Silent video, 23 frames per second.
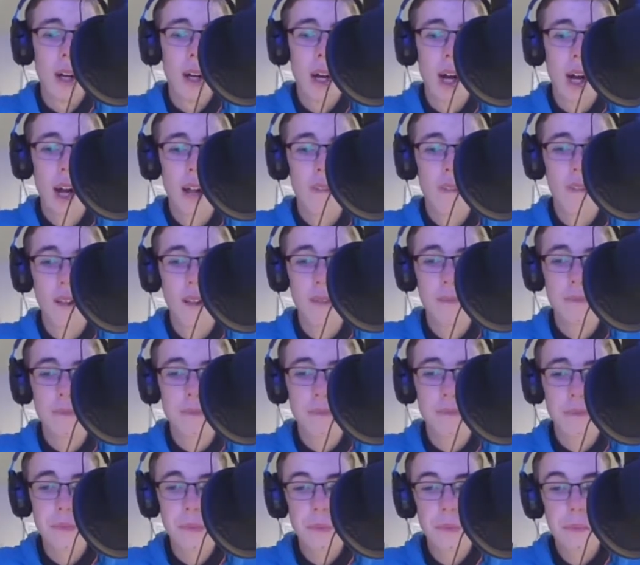And
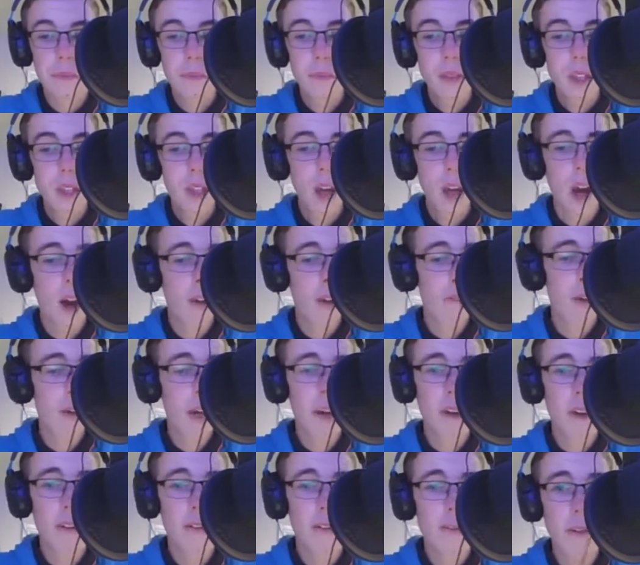I think
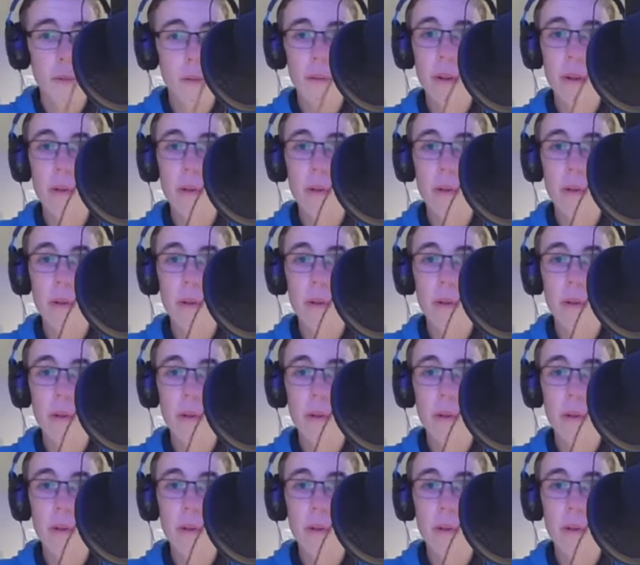as Formula